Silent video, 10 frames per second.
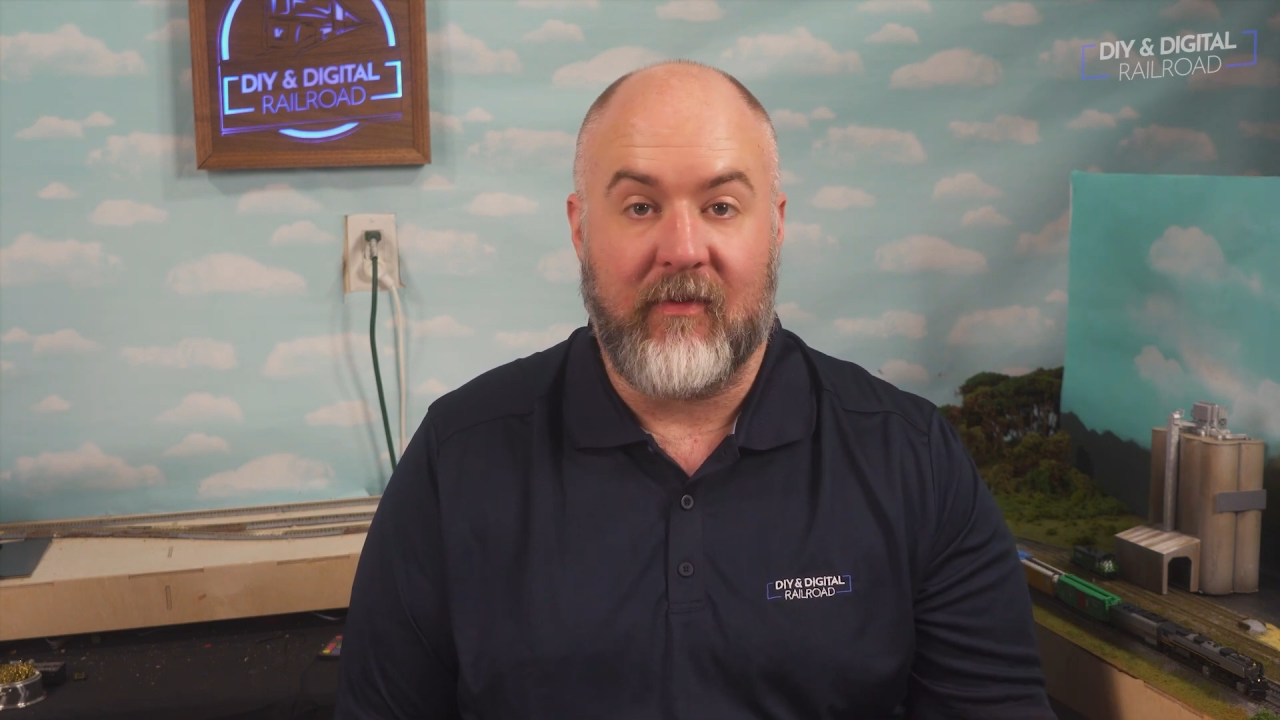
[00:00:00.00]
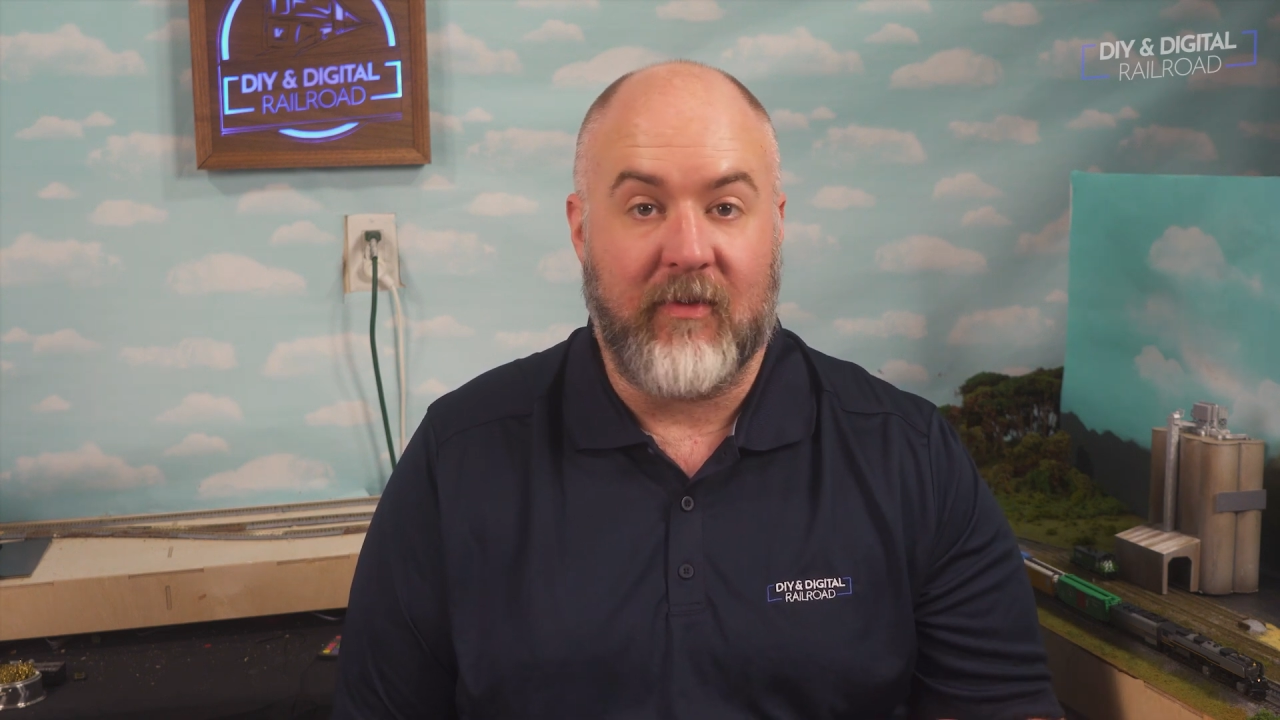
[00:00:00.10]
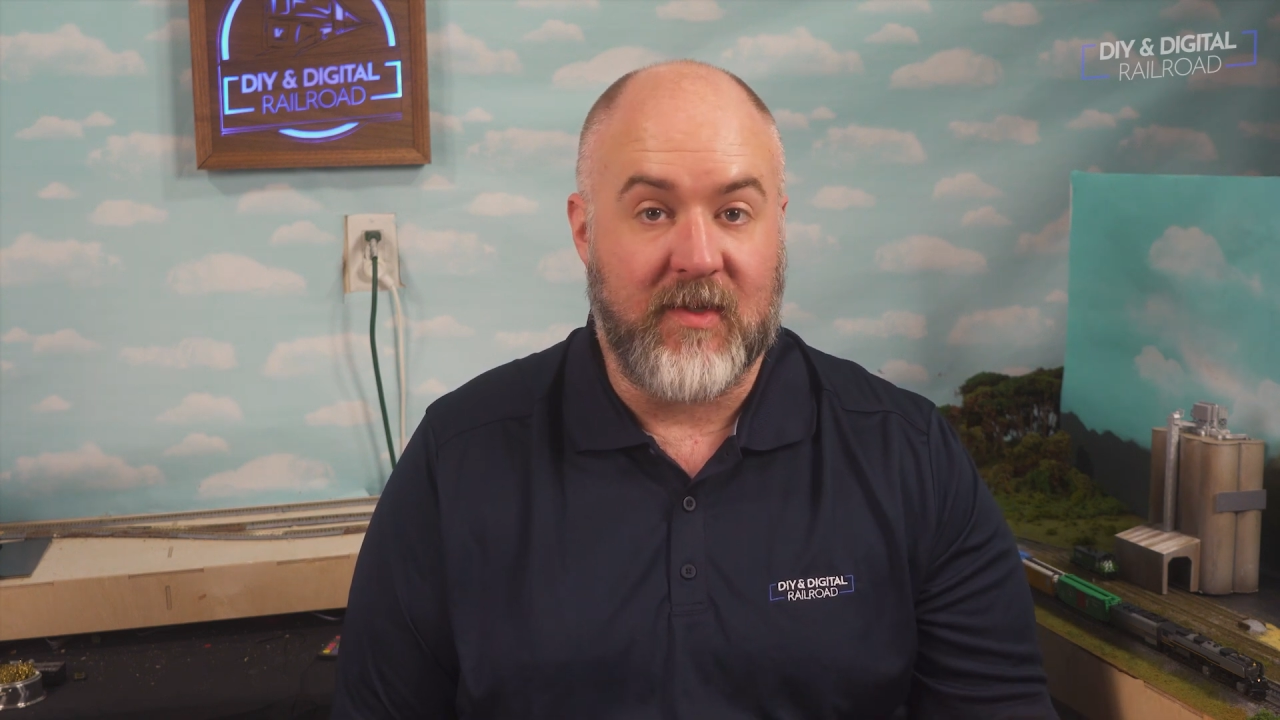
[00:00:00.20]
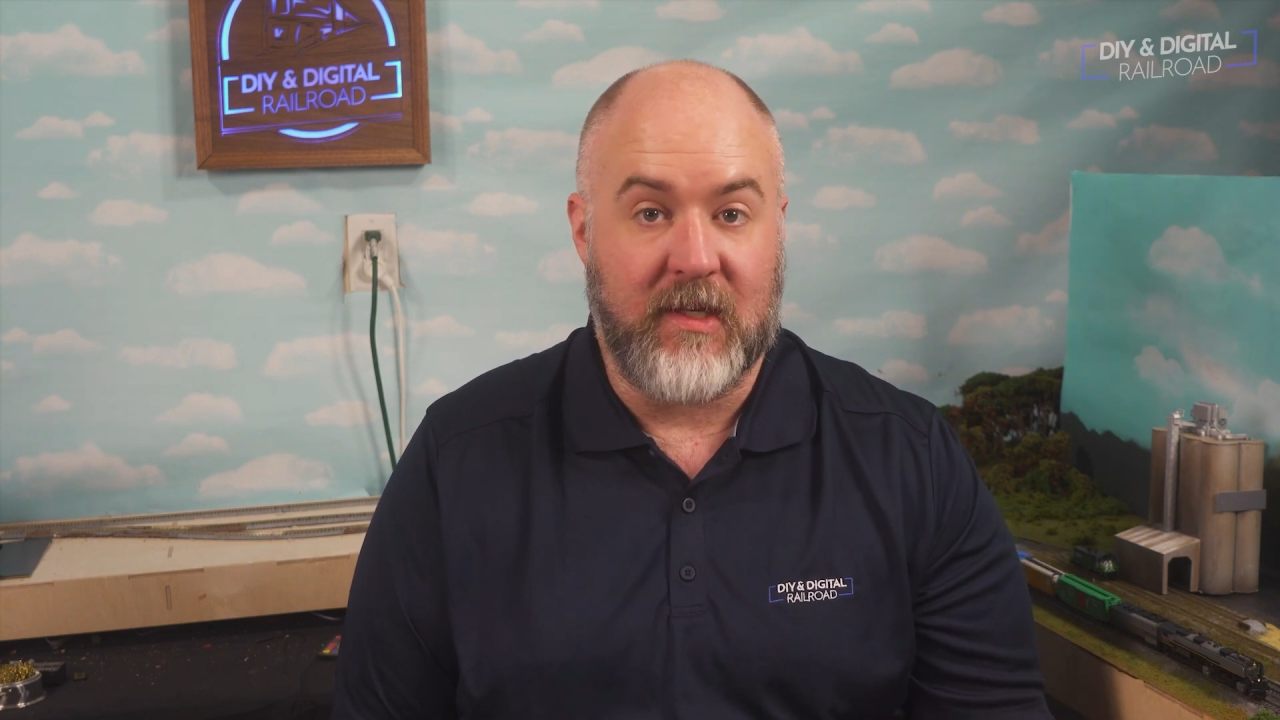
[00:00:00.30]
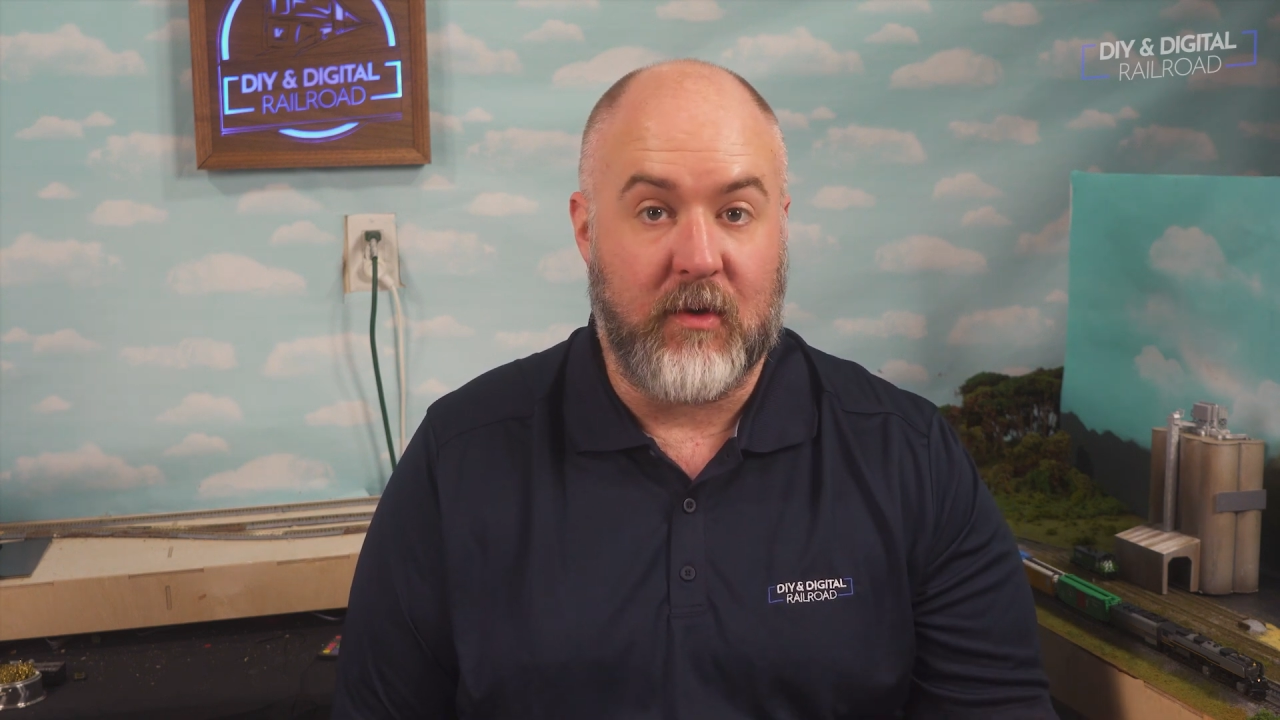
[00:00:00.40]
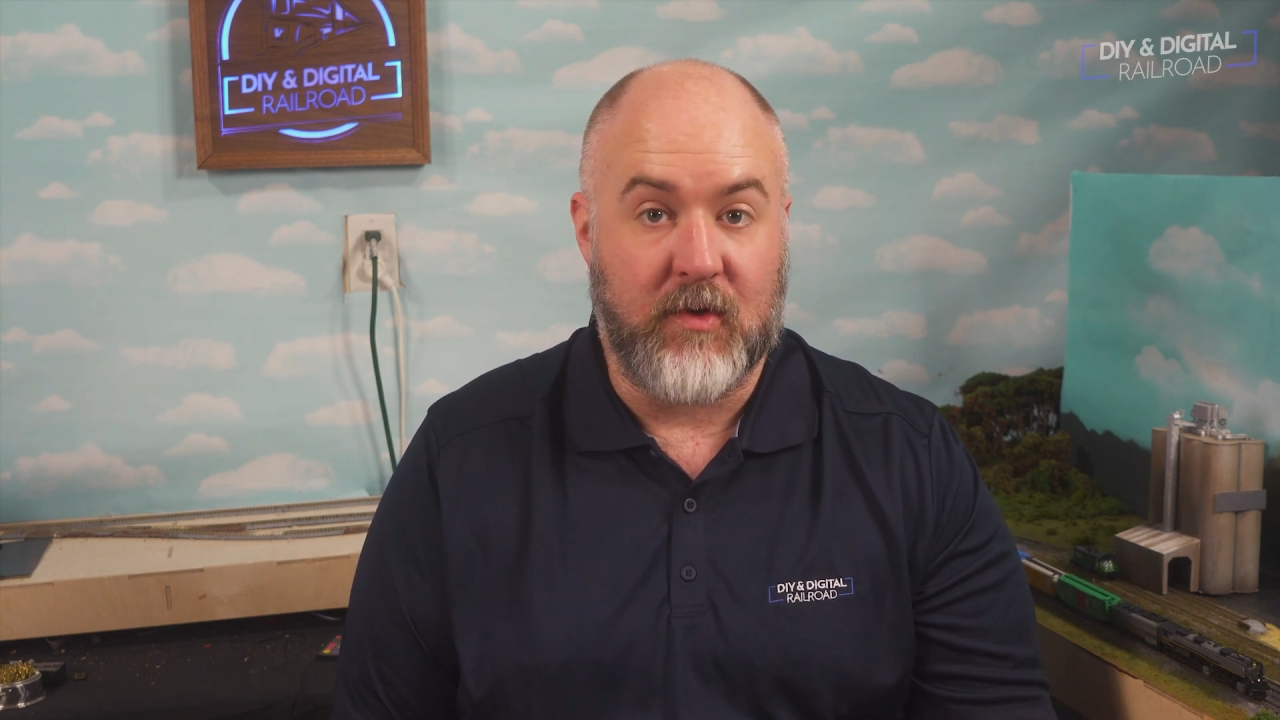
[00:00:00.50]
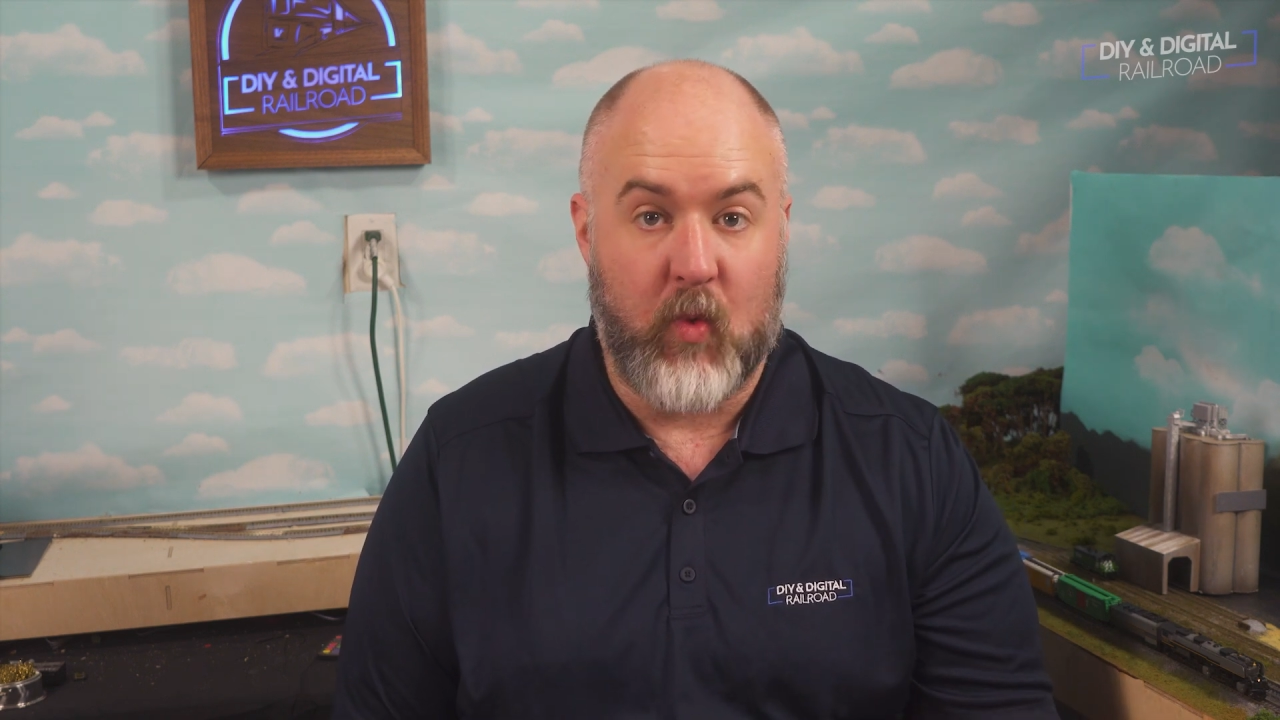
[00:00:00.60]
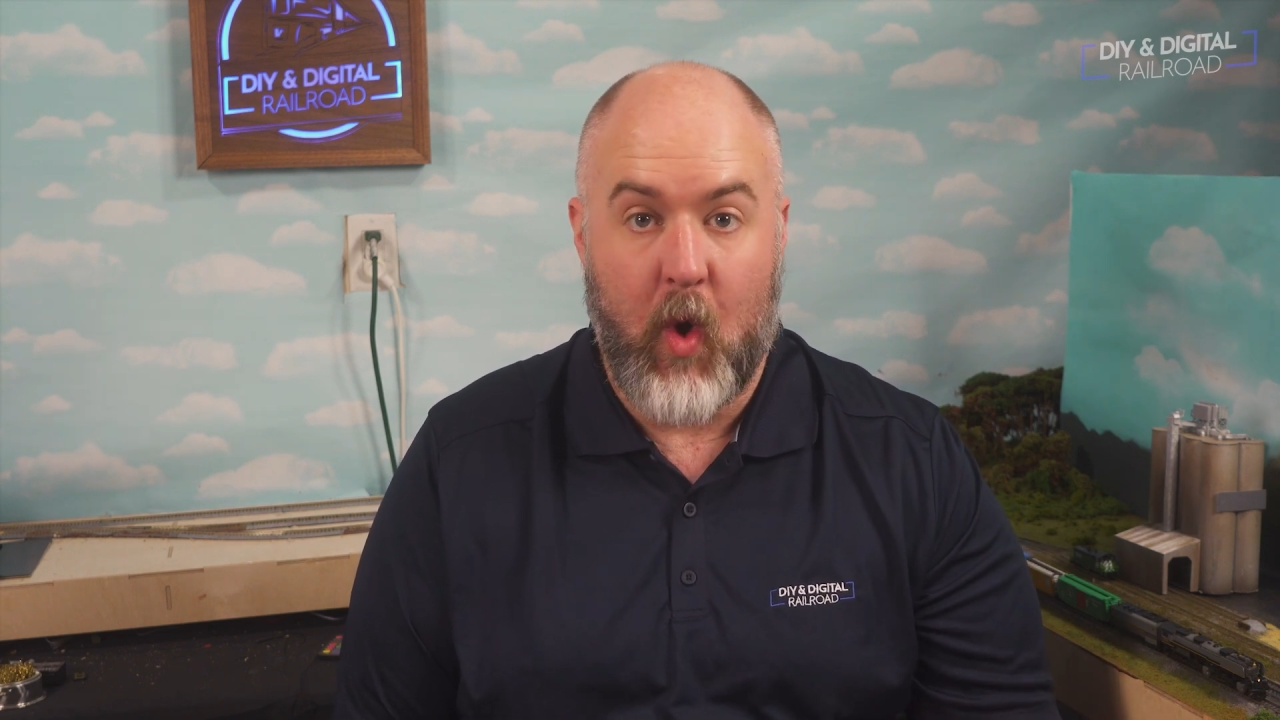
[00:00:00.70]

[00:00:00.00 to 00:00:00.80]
from 0 to